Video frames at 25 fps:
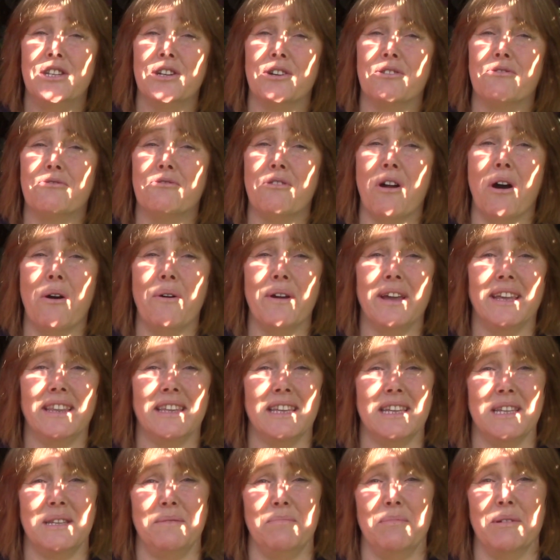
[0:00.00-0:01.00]
to growing
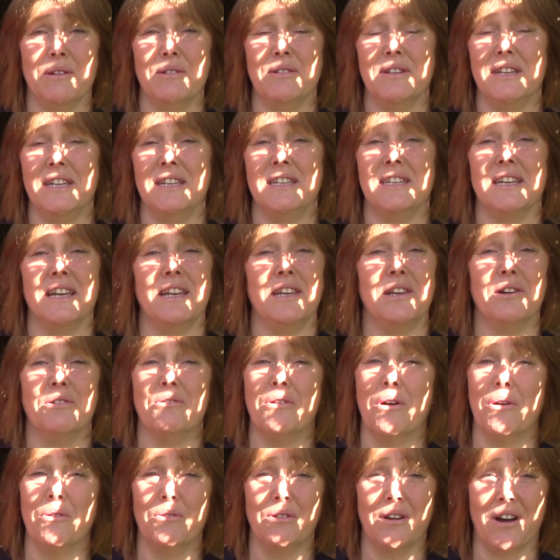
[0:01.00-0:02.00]
these beauties in
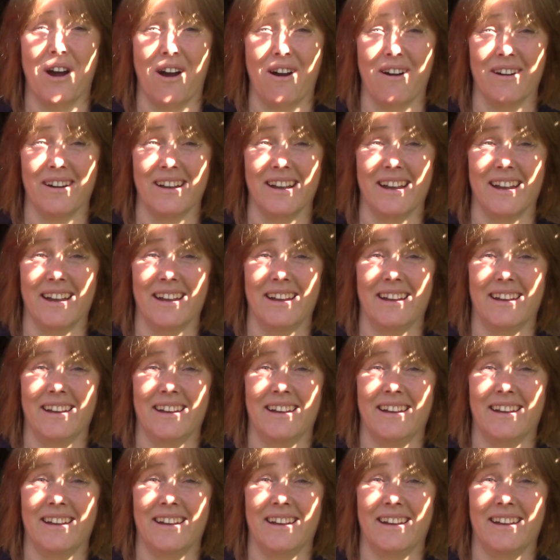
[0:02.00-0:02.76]
your own garden.